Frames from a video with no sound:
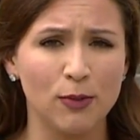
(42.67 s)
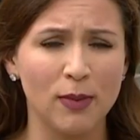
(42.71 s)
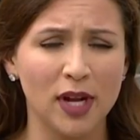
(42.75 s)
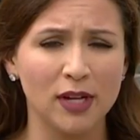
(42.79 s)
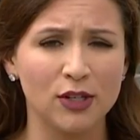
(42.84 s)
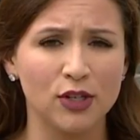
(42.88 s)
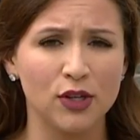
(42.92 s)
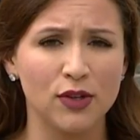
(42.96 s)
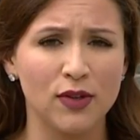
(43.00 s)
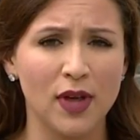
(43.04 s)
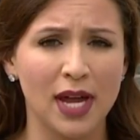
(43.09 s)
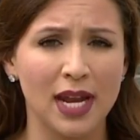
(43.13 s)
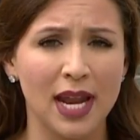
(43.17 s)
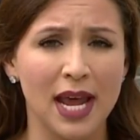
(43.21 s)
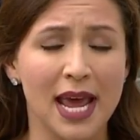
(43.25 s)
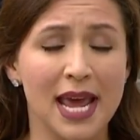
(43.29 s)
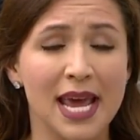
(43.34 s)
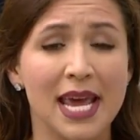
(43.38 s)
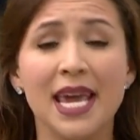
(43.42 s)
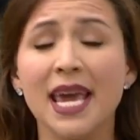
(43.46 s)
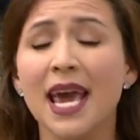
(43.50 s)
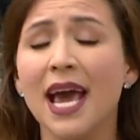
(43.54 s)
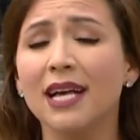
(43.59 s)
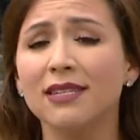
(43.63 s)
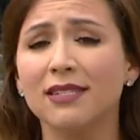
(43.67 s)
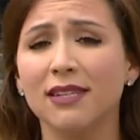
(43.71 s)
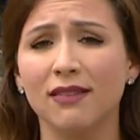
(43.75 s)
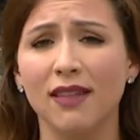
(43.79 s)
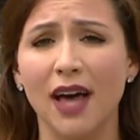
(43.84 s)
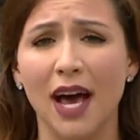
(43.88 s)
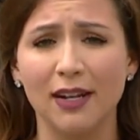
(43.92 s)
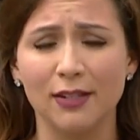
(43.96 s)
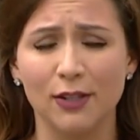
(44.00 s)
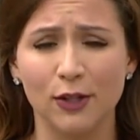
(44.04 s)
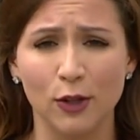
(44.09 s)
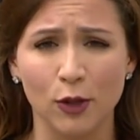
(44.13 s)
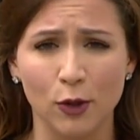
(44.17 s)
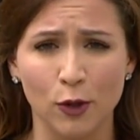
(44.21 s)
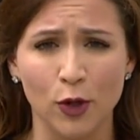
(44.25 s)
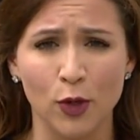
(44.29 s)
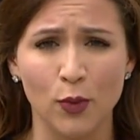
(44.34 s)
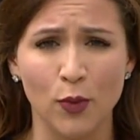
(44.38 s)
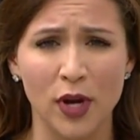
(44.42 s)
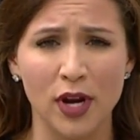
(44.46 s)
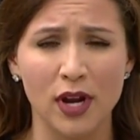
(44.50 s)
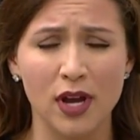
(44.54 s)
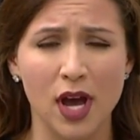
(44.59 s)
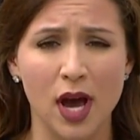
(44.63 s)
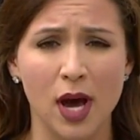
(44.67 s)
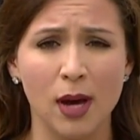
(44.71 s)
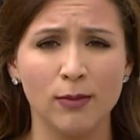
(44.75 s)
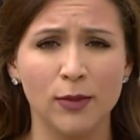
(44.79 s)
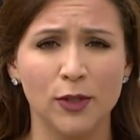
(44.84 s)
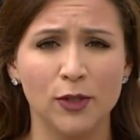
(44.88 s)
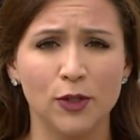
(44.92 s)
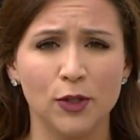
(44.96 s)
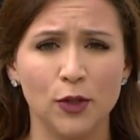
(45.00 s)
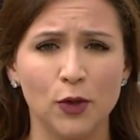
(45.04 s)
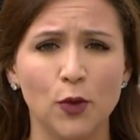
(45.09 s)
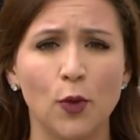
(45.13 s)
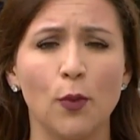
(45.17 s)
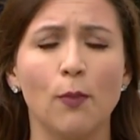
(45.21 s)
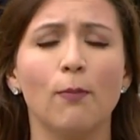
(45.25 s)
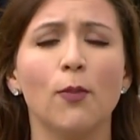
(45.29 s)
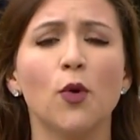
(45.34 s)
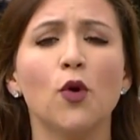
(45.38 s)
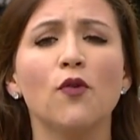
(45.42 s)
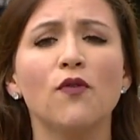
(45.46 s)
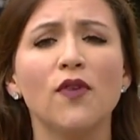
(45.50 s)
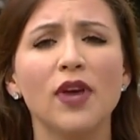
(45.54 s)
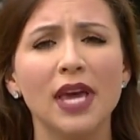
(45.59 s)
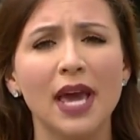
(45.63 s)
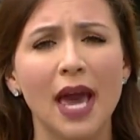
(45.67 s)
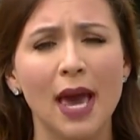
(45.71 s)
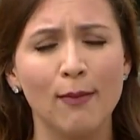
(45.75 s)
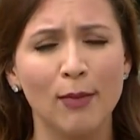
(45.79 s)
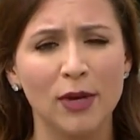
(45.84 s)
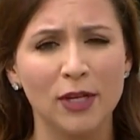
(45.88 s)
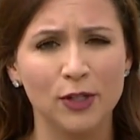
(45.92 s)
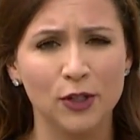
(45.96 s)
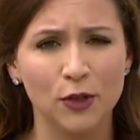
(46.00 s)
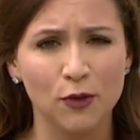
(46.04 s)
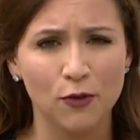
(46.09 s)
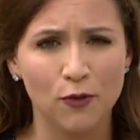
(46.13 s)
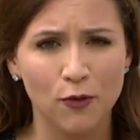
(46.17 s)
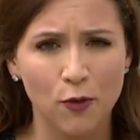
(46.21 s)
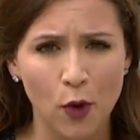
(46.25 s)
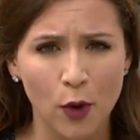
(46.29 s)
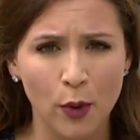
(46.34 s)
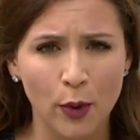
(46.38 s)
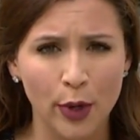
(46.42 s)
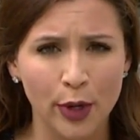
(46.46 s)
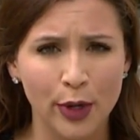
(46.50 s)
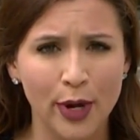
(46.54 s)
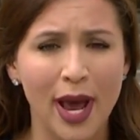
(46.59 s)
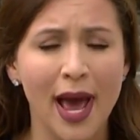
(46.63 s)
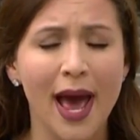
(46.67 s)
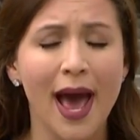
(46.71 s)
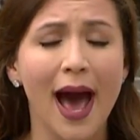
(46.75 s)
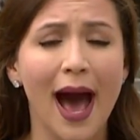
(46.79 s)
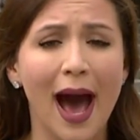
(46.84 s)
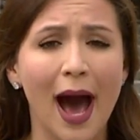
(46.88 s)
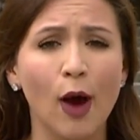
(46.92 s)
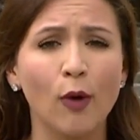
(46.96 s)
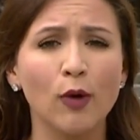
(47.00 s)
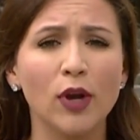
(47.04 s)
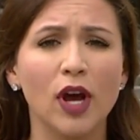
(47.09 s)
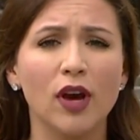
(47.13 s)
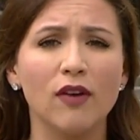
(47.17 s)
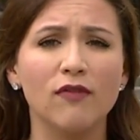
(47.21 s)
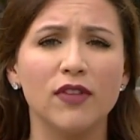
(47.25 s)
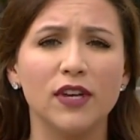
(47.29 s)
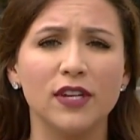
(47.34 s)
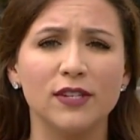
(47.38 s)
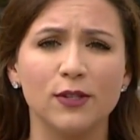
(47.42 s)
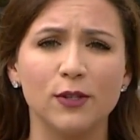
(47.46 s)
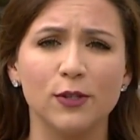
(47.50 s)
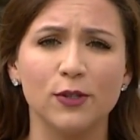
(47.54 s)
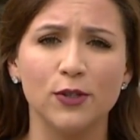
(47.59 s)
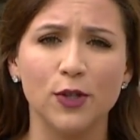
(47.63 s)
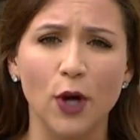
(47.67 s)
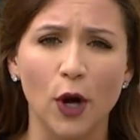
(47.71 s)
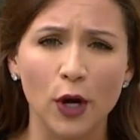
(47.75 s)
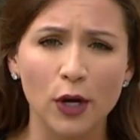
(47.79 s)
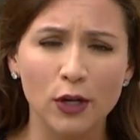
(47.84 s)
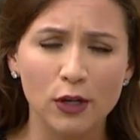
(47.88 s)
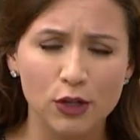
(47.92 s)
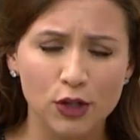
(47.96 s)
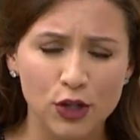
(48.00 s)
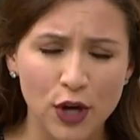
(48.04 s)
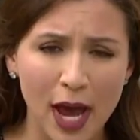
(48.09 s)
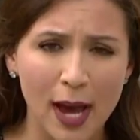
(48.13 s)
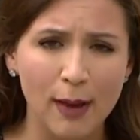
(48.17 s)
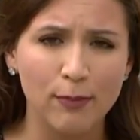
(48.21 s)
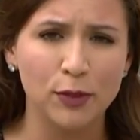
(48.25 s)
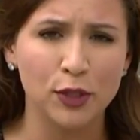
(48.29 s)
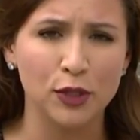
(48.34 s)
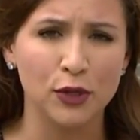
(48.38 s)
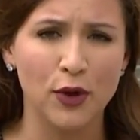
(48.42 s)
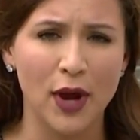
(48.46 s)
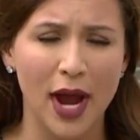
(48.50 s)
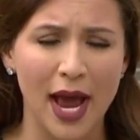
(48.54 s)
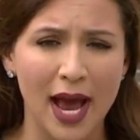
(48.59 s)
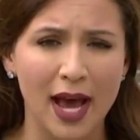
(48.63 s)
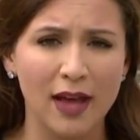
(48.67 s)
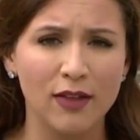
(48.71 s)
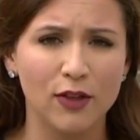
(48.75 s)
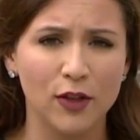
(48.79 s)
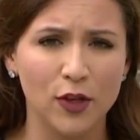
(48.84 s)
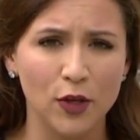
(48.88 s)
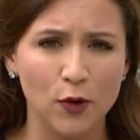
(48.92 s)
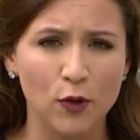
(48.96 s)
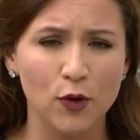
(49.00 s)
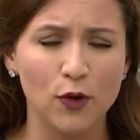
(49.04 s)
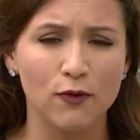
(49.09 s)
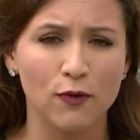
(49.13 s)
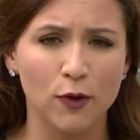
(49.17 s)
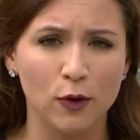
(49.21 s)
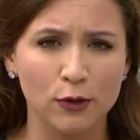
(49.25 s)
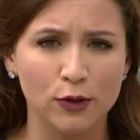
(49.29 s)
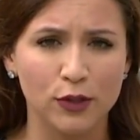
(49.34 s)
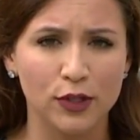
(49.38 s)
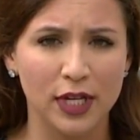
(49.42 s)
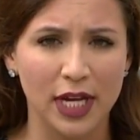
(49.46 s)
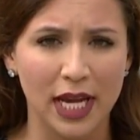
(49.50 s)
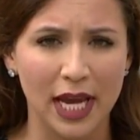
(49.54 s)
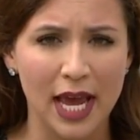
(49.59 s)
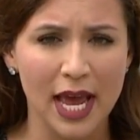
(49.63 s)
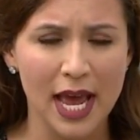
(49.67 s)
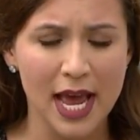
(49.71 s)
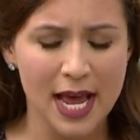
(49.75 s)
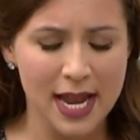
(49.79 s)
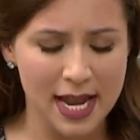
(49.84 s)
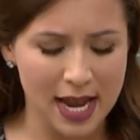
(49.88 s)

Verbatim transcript: mentioned that he has a lot to learn when it comes to moving MSU forward out of this dark chapter at the university.